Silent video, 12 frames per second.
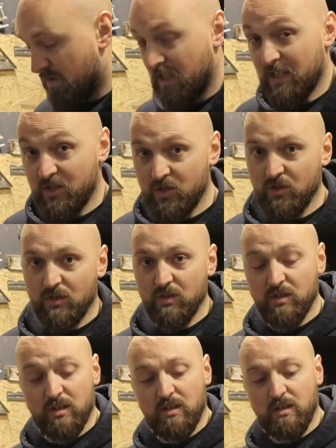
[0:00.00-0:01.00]
it
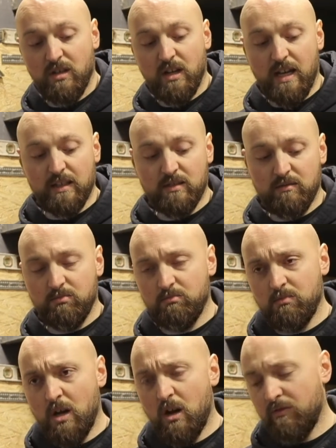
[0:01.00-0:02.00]
should last
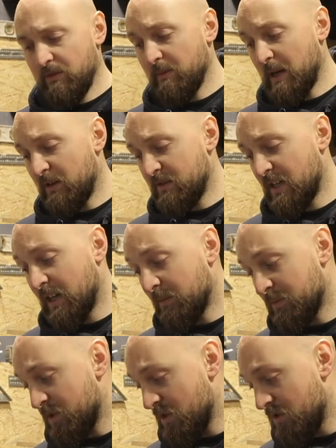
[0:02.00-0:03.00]
half the amount of
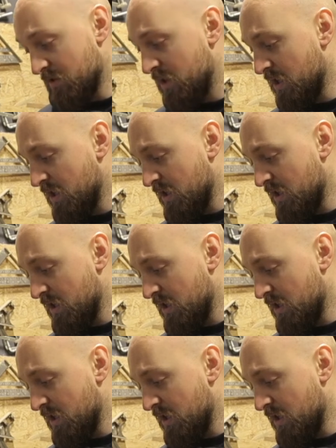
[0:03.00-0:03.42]
time, so